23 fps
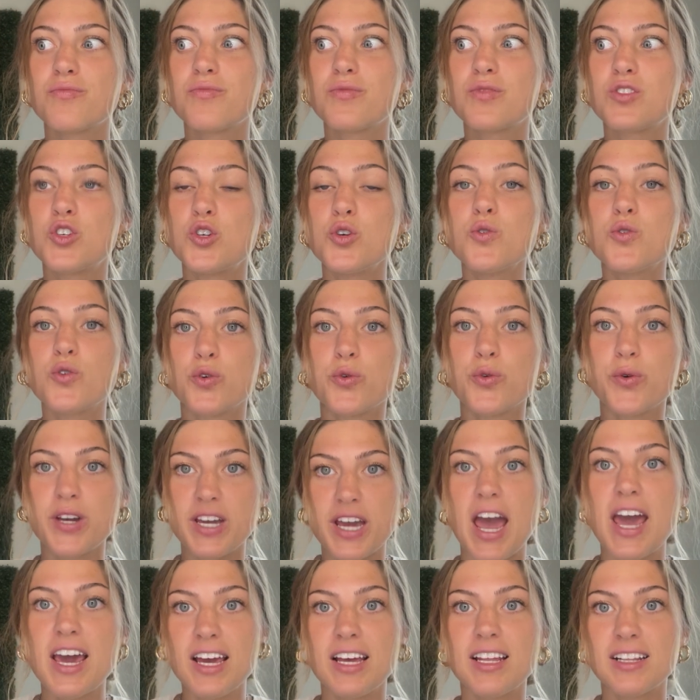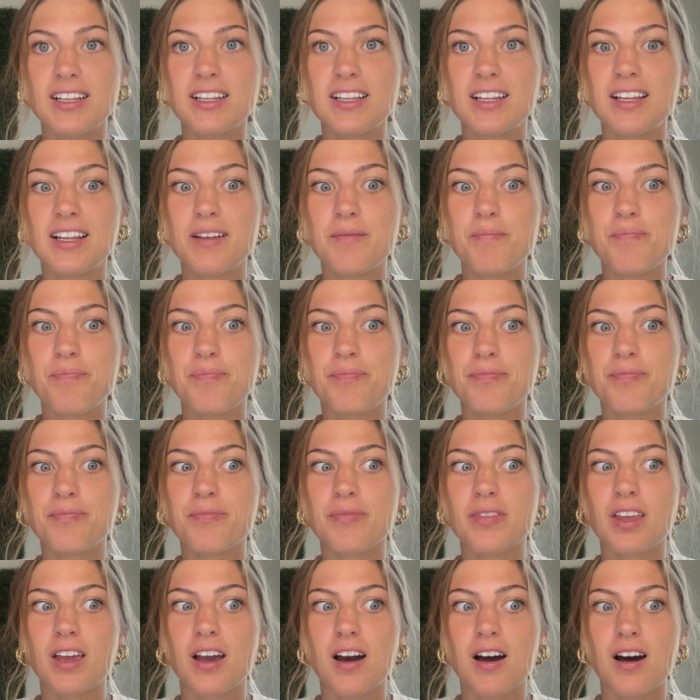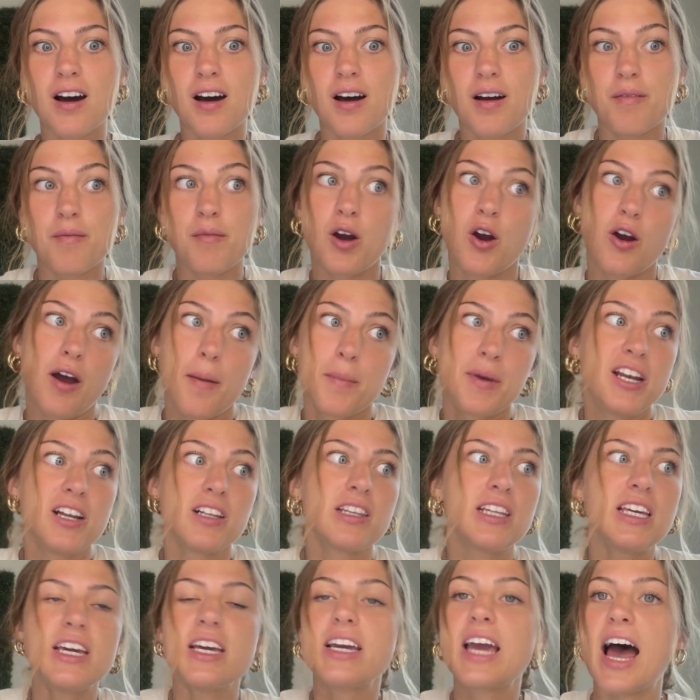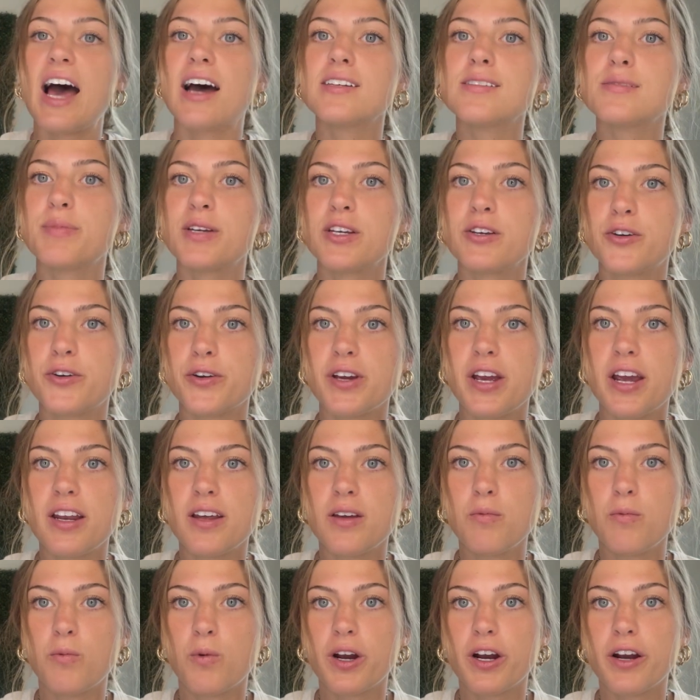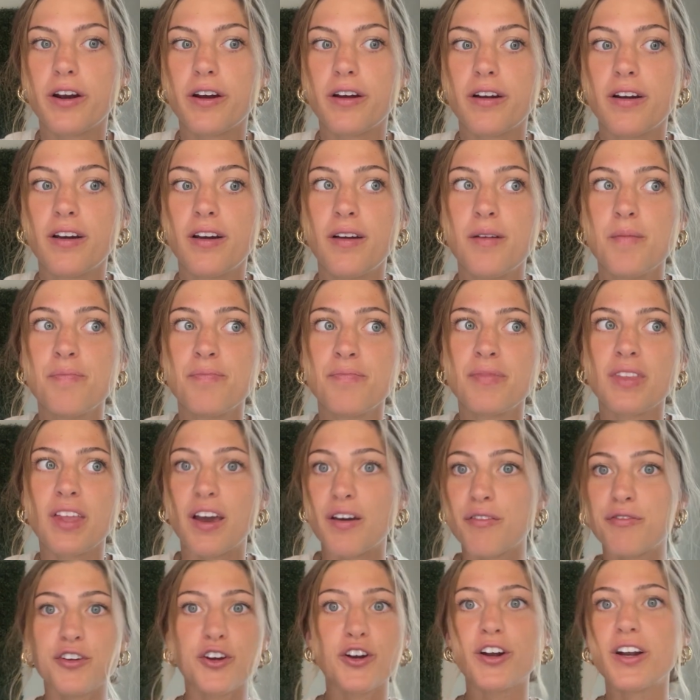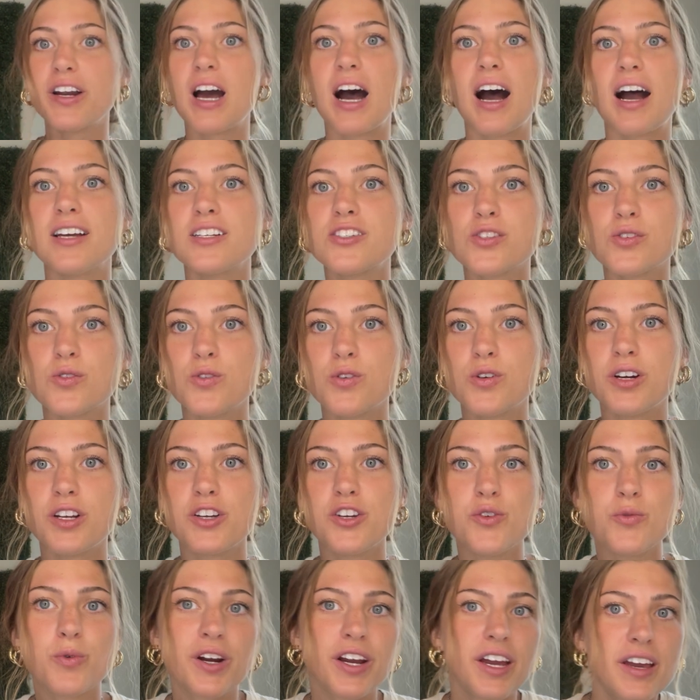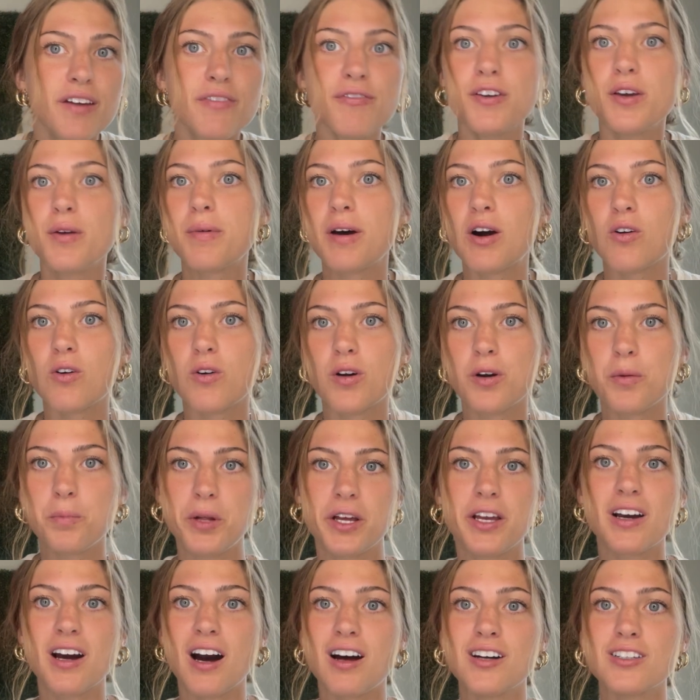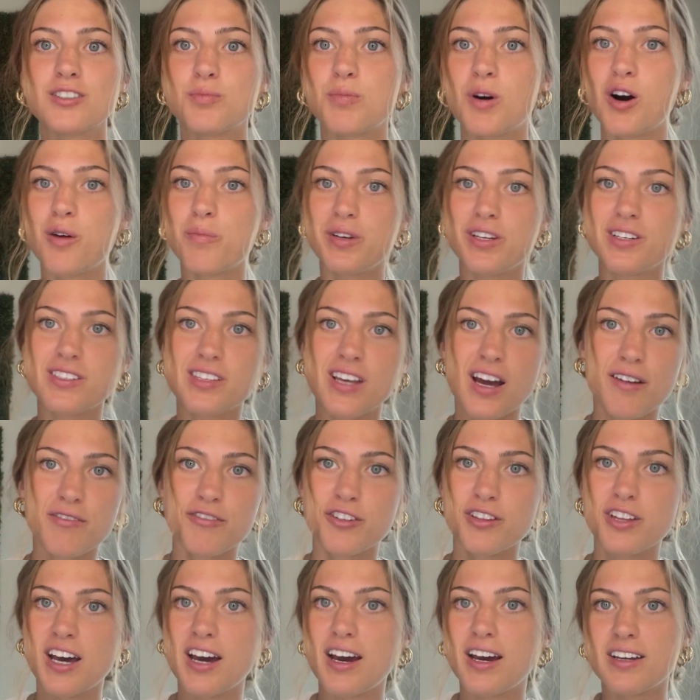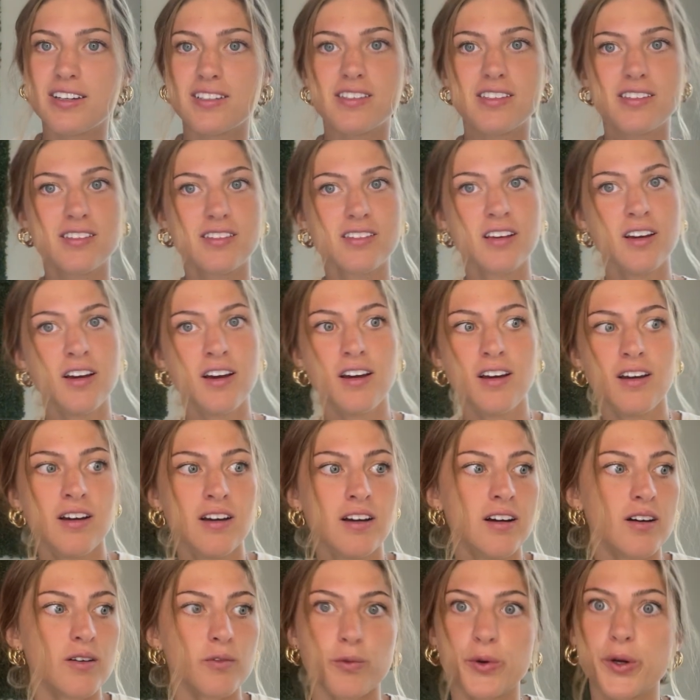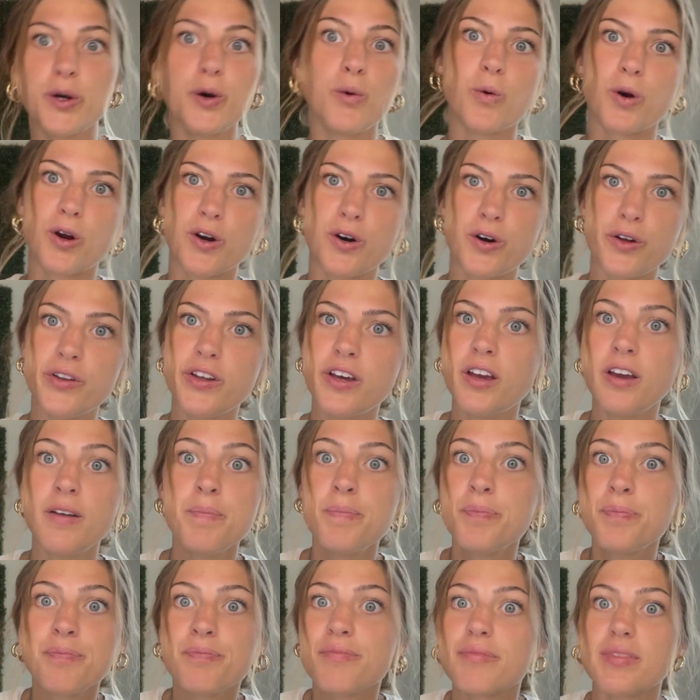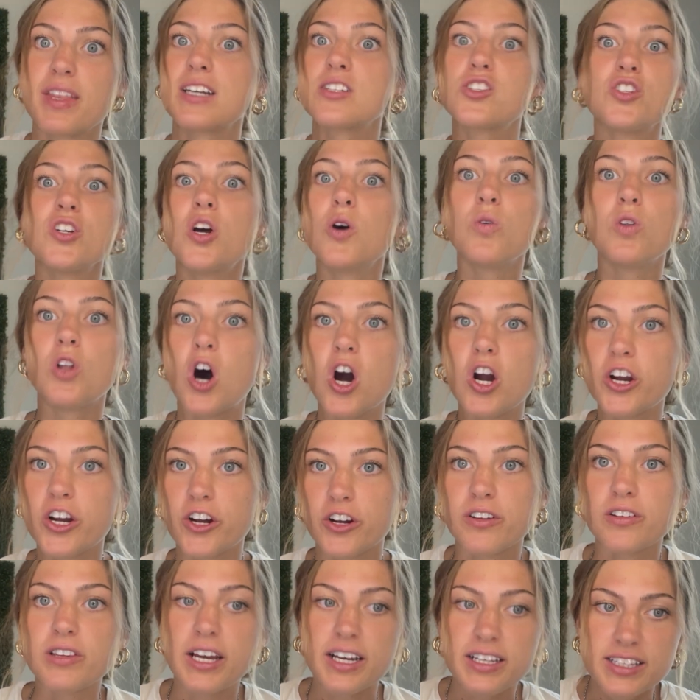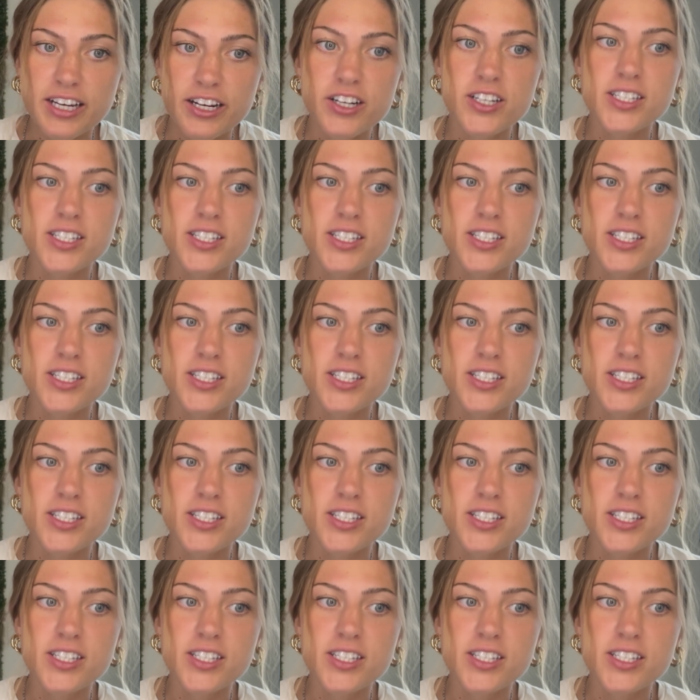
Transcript: to create, a league has been created where if you're in high school and you were iffy about going to play college ball because after that it's real world, that's no longer. Like, there